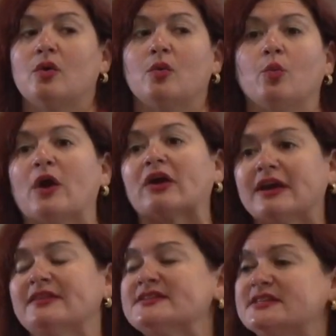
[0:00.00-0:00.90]
Where
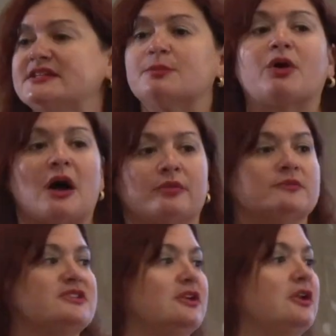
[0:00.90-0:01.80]
can this lead to
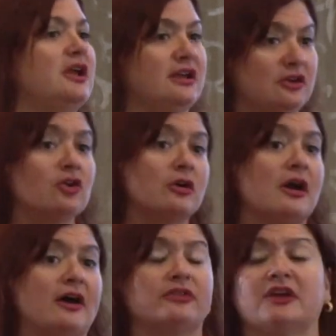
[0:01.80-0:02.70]
problems in your
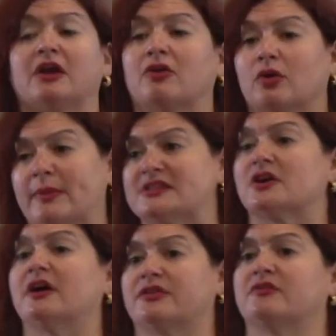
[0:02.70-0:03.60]
healthcare or mental
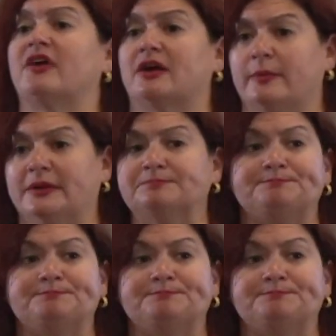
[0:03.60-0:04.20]
health environment?